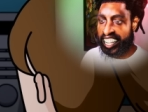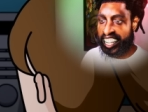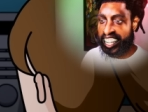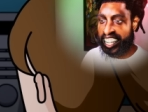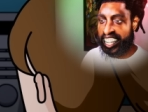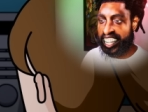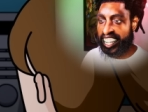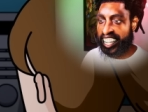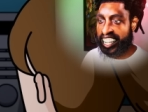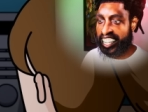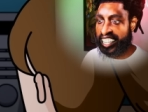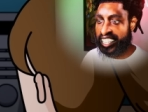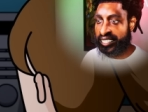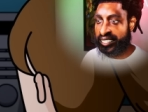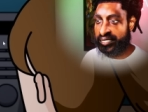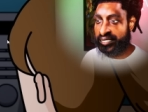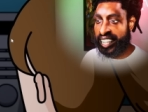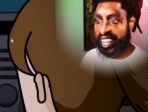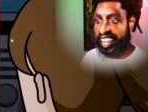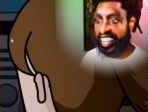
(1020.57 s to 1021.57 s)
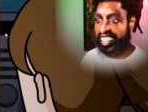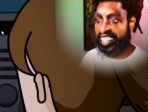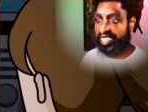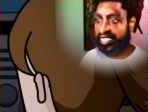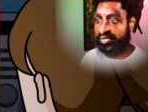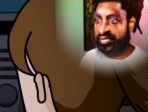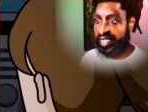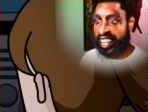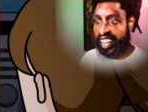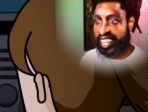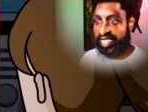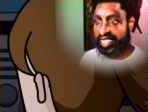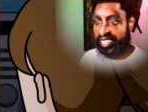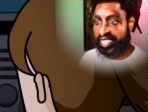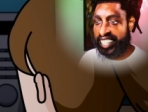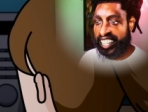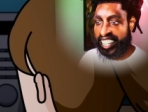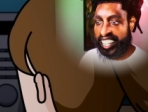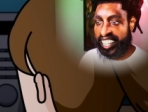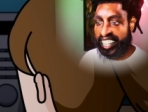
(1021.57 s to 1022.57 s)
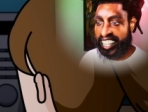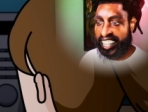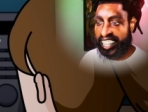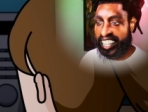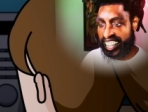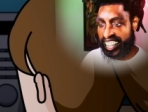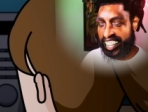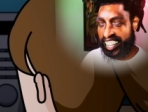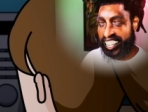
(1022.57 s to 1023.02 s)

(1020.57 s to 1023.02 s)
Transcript: You don't bake in no microwave. You